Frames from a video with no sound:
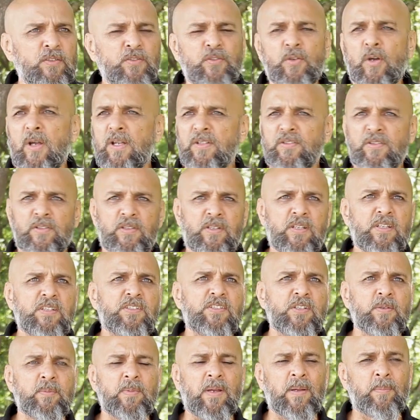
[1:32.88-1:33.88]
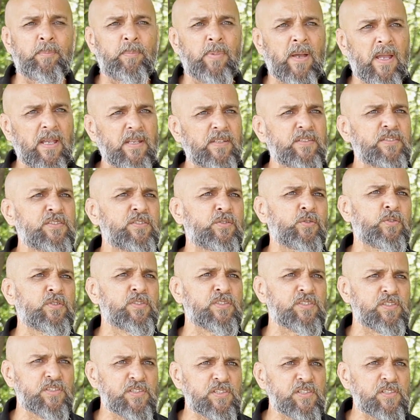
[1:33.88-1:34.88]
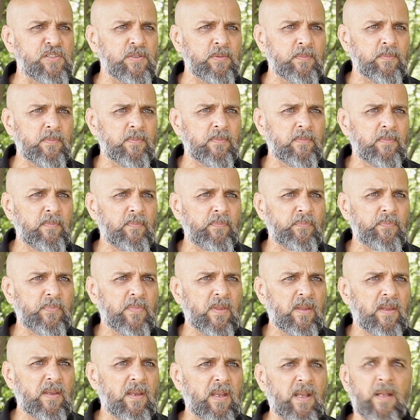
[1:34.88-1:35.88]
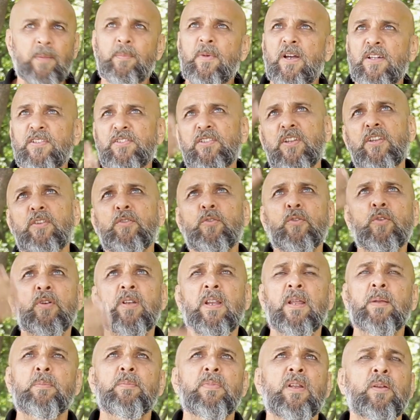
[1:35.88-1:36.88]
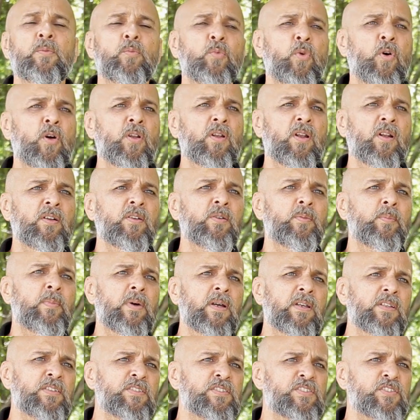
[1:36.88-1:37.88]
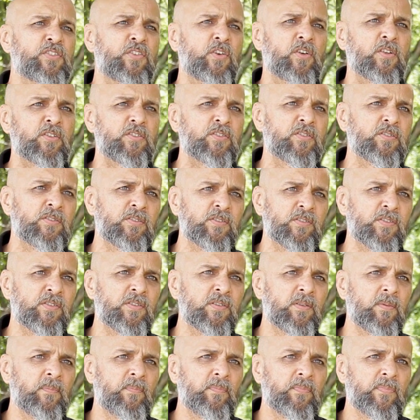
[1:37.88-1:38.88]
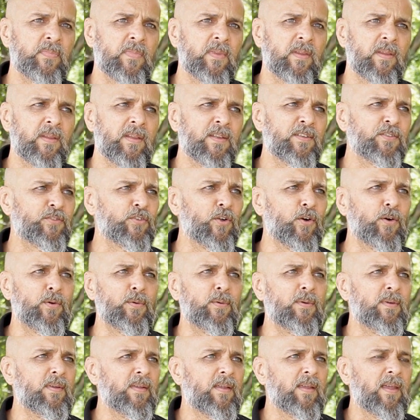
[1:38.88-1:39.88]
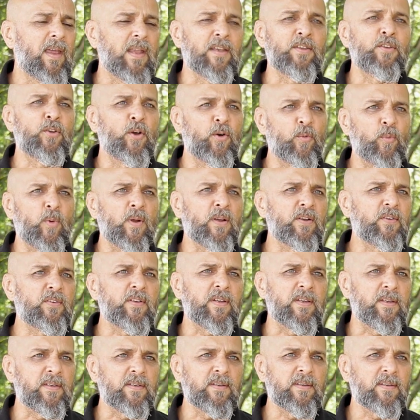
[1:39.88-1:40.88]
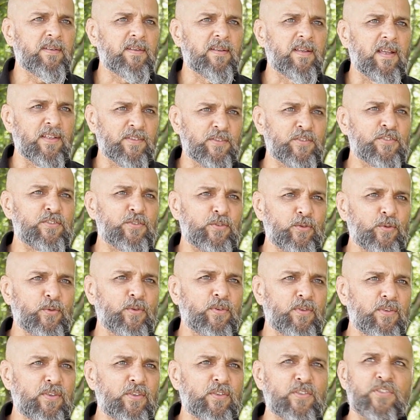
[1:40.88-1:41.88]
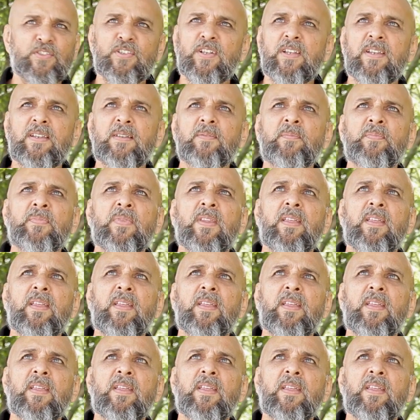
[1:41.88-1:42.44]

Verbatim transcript: So, as a teacher, my back is to the system, and I'm asking you to climb that wall under my instructions. So, and you're wondering, as a student, you're saying,